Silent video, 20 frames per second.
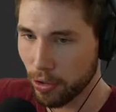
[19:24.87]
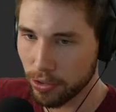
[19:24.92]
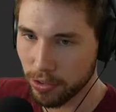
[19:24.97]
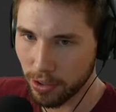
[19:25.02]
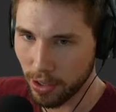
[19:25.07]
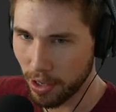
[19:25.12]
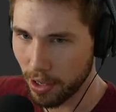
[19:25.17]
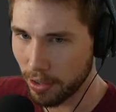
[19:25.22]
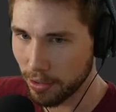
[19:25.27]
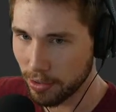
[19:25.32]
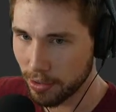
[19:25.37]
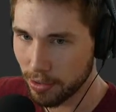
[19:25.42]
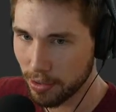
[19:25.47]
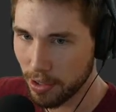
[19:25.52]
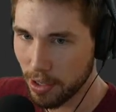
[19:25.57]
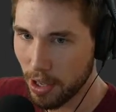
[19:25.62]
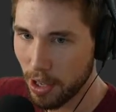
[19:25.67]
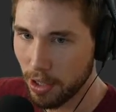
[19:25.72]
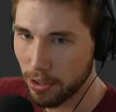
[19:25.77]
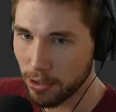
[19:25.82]
size.
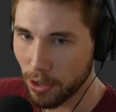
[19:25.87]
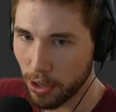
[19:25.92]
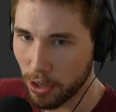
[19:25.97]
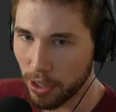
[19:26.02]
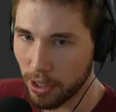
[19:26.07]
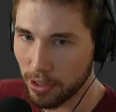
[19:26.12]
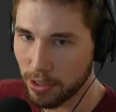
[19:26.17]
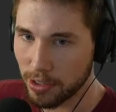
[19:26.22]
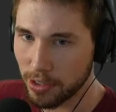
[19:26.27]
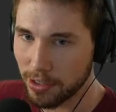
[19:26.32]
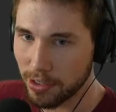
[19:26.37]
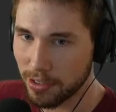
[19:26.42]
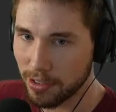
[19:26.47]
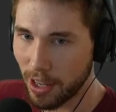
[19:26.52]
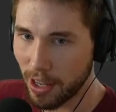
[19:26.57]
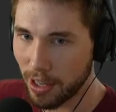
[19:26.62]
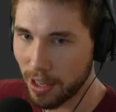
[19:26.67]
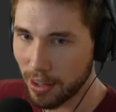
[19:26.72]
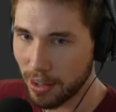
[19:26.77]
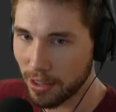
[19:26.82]
So I think just
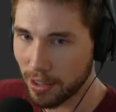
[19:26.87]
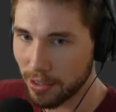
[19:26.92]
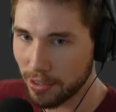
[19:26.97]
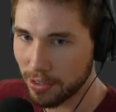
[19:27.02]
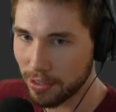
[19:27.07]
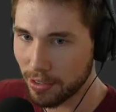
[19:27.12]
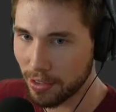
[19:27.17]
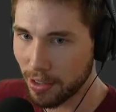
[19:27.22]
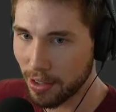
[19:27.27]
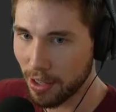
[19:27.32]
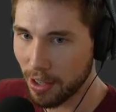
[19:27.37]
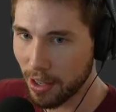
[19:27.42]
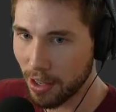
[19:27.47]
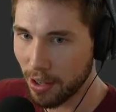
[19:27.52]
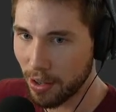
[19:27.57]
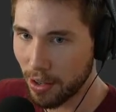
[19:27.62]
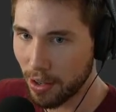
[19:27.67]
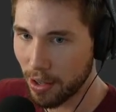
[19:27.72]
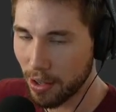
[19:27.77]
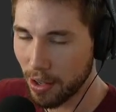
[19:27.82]
setting this
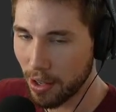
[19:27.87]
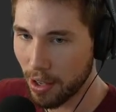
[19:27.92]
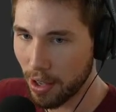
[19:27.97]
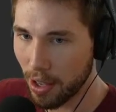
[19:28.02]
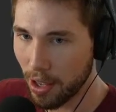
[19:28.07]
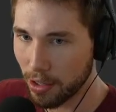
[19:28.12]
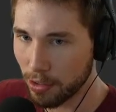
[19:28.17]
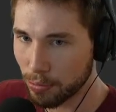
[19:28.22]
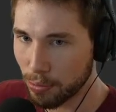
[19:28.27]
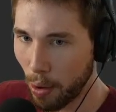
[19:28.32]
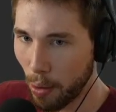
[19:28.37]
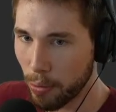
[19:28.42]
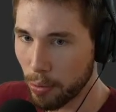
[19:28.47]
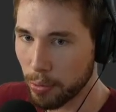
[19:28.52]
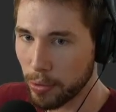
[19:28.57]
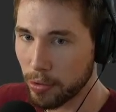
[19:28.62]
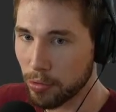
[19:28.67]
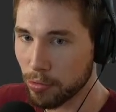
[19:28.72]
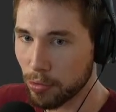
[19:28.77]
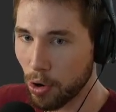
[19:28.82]
is probably
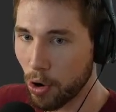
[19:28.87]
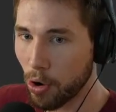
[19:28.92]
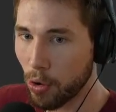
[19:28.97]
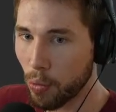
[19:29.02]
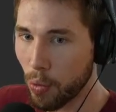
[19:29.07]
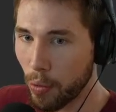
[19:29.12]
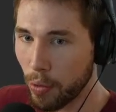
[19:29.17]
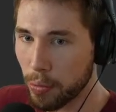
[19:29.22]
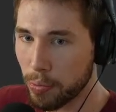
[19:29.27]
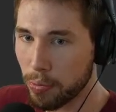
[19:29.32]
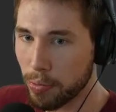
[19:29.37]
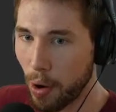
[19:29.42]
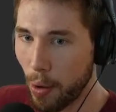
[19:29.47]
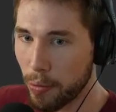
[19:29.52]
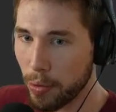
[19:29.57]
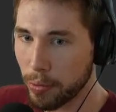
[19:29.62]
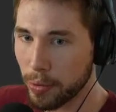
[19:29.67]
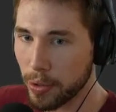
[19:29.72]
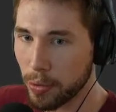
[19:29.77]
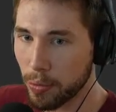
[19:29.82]
wrong. What we
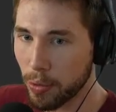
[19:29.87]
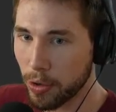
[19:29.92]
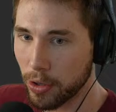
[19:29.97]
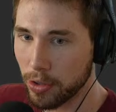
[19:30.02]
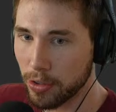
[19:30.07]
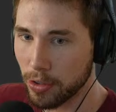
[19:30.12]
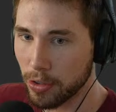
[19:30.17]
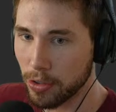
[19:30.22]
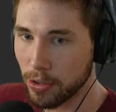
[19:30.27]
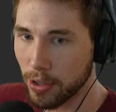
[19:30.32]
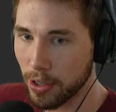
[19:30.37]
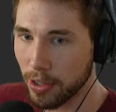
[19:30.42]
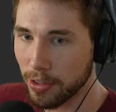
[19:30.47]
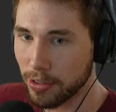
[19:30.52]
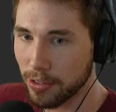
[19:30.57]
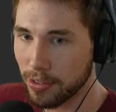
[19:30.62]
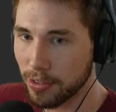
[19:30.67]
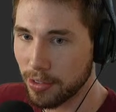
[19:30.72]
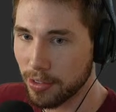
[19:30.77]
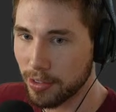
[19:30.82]
probably want to do
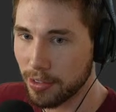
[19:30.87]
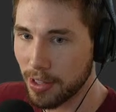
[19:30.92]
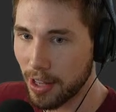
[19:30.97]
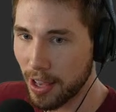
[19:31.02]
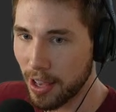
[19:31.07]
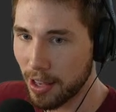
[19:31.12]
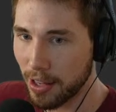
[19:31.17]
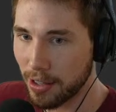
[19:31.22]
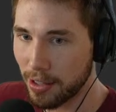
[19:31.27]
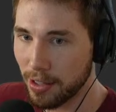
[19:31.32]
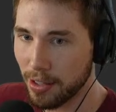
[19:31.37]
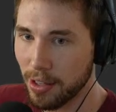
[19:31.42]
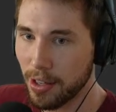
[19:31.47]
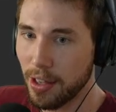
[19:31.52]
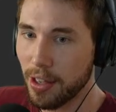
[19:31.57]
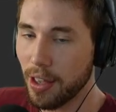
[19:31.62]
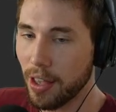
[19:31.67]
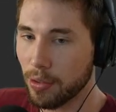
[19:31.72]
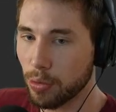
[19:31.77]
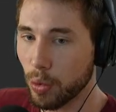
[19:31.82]
instead
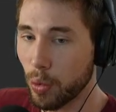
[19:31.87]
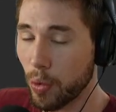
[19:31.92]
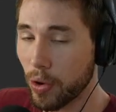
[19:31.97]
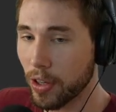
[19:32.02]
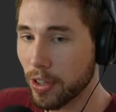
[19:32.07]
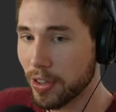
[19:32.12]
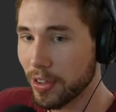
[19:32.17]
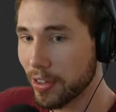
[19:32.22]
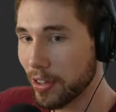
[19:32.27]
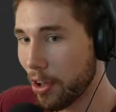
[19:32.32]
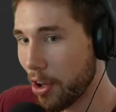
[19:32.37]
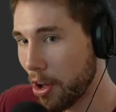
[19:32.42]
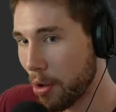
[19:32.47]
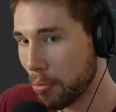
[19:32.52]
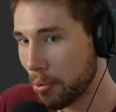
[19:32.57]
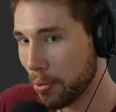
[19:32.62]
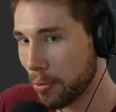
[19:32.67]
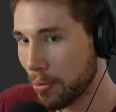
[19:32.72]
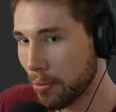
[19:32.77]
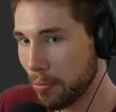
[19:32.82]
is we want to lerp
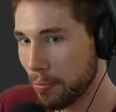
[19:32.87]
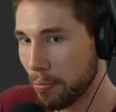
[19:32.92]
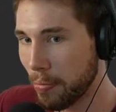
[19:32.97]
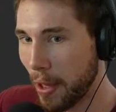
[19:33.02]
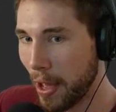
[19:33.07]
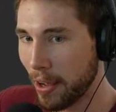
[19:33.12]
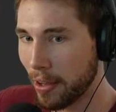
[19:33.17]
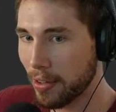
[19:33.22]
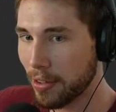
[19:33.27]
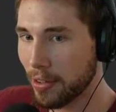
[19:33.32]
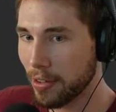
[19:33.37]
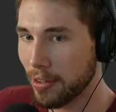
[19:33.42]
back.